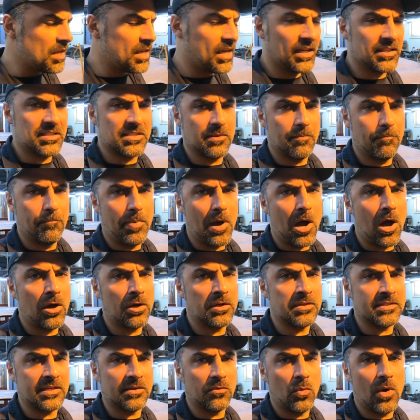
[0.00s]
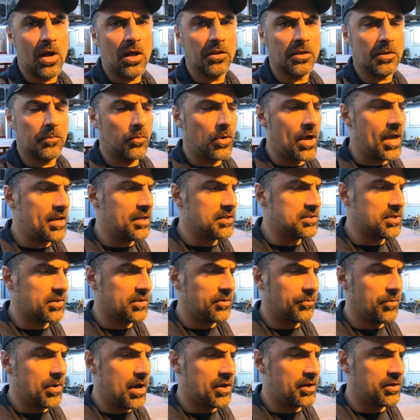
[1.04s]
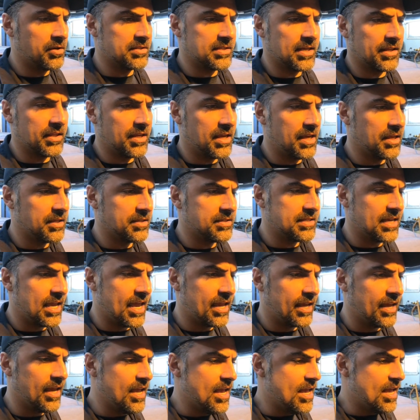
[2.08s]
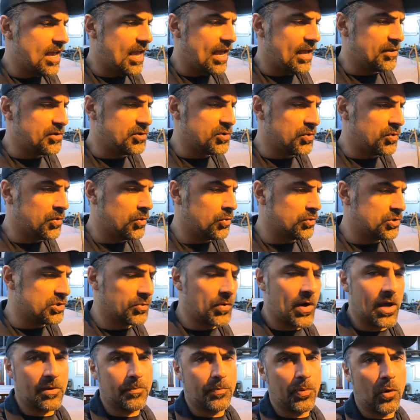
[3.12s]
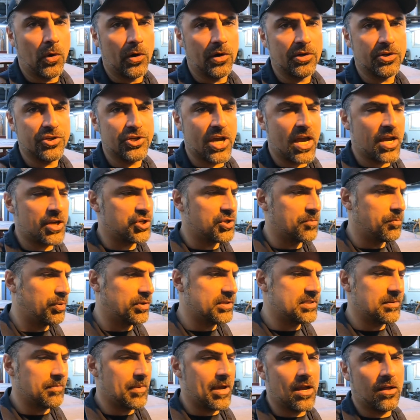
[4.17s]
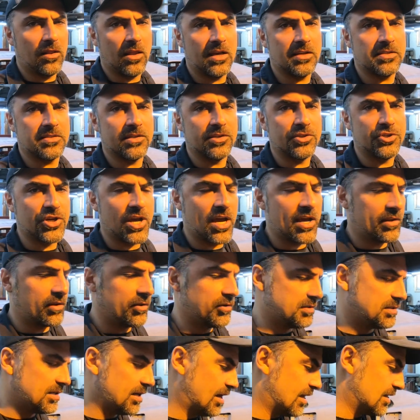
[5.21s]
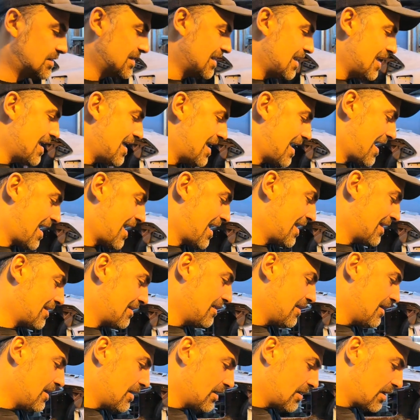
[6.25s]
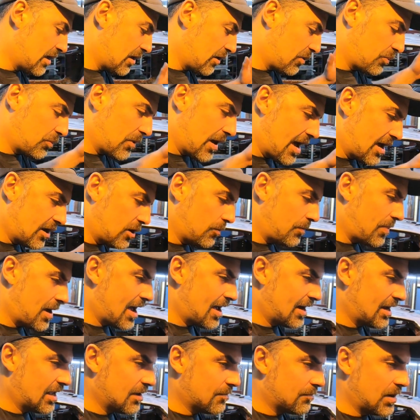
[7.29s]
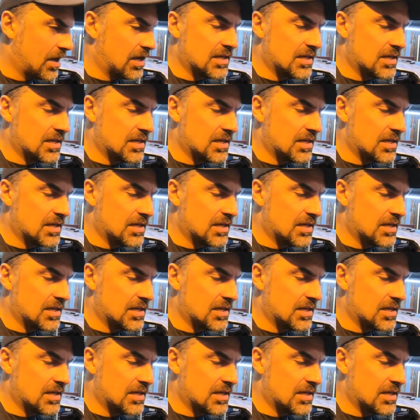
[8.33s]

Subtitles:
get some bungs and weld them right into the runners on the intake and do direct port injection, put some LS injectors in it, and get a throttle body and